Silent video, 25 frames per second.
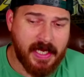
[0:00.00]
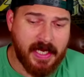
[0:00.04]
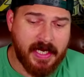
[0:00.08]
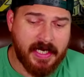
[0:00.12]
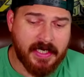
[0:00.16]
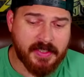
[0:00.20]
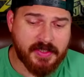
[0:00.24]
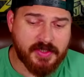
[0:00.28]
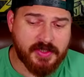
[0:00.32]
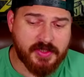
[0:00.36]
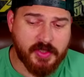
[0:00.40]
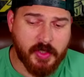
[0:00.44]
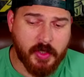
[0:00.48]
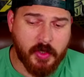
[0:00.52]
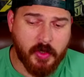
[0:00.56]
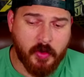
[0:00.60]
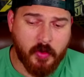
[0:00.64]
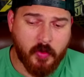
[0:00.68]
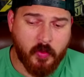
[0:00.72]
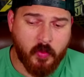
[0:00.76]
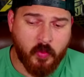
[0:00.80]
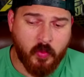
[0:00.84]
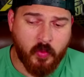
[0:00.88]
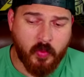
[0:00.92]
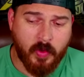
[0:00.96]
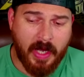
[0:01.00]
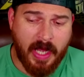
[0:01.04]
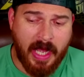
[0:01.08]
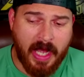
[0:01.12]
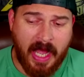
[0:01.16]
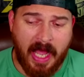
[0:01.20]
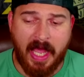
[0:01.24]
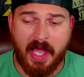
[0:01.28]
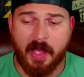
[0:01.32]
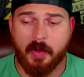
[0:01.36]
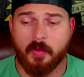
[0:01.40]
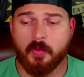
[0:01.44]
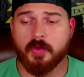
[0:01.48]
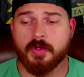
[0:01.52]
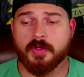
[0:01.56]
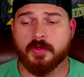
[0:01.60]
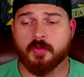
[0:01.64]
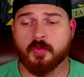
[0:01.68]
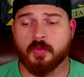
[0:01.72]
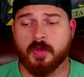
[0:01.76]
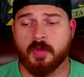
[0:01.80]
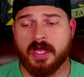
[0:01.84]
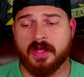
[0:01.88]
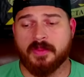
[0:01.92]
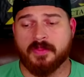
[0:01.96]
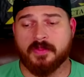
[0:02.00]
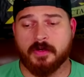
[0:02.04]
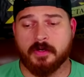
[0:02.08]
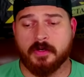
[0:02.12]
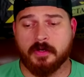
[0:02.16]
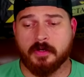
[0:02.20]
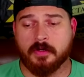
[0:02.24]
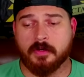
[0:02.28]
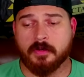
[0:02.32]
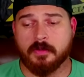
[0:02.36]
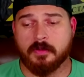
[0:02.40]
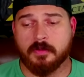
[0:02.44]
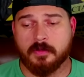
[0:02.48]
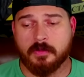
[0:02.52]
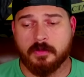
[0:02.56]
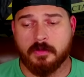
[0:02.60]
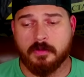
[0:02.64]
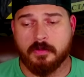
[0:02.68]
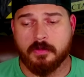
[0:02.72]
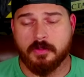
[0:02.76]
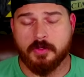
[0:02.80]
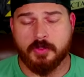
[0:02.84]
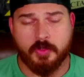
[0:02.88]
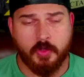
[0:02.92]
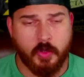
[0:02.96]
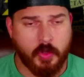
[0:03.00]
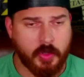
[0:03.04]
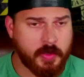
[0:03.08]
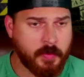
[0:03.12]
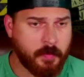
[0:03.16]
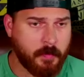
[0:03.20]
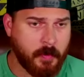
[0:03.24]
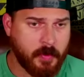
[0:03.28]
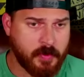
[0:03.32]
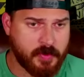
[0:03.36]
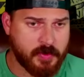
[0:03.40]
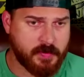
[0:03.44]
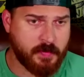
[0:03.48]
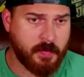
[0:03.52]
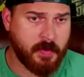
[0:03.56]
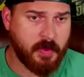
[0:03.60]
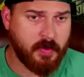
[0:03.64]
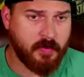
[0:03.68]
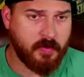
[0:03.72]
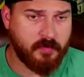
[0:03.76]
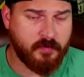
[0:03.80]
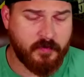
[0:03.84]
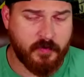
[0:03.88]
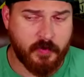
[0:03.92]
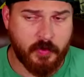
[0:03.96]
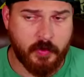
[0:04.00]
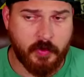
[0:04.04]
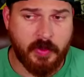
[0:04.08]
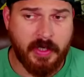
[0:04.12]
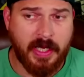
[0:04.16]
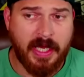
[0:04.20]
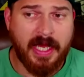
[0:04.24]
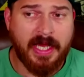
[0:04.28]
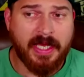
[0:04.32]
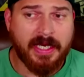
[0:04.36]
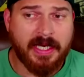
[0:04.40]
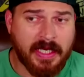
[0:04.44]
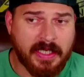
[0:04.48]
And so I would rather cook most of my own food.